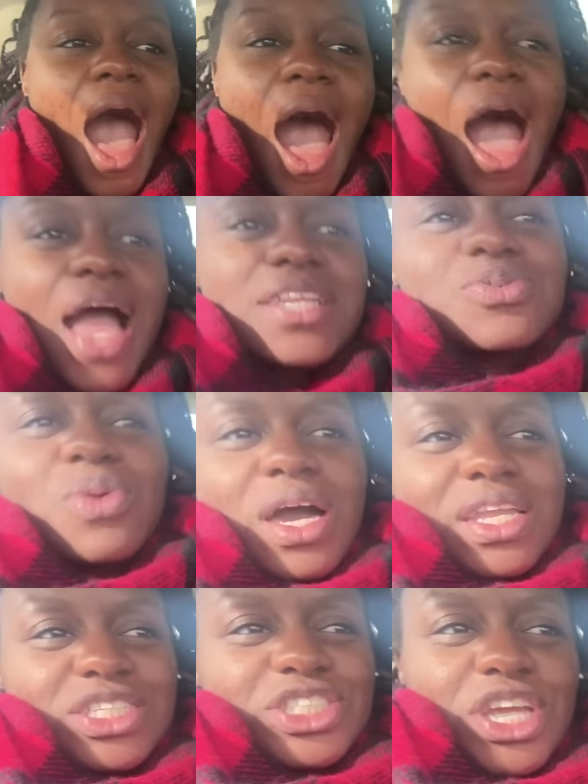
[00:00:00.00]
I just
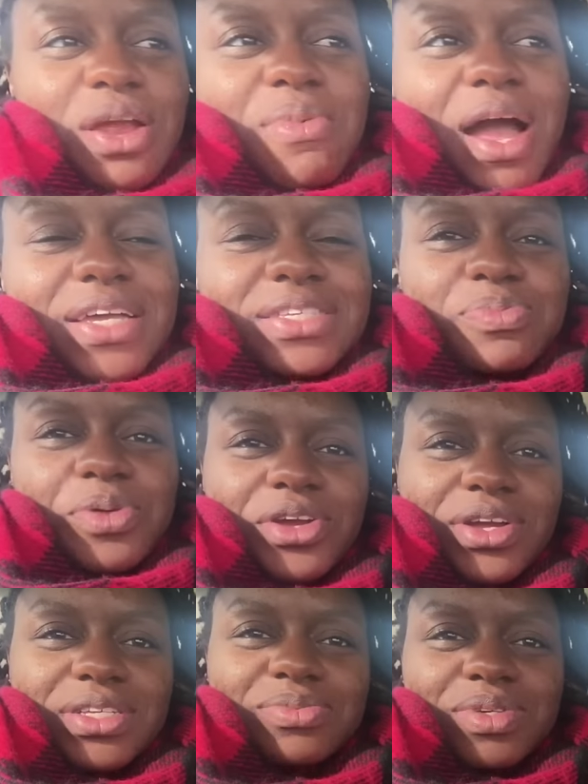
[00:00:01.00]
wanted to share my
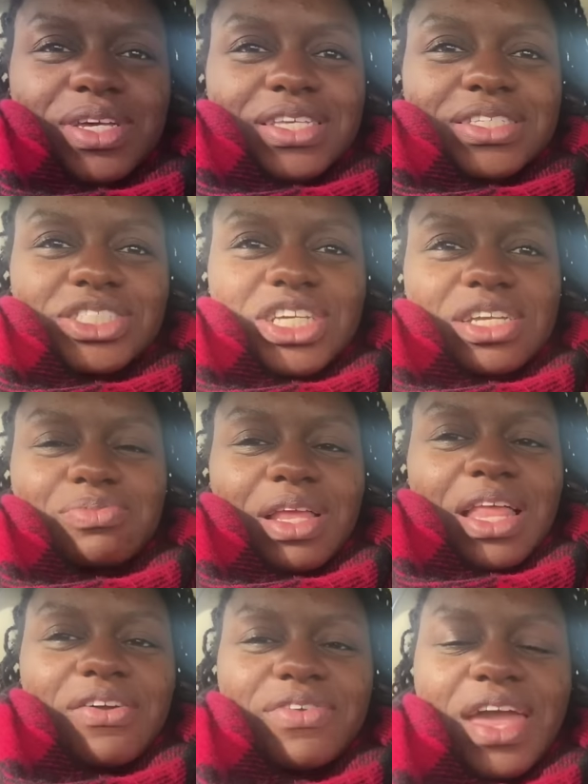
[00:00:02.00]
experience because it changed my life.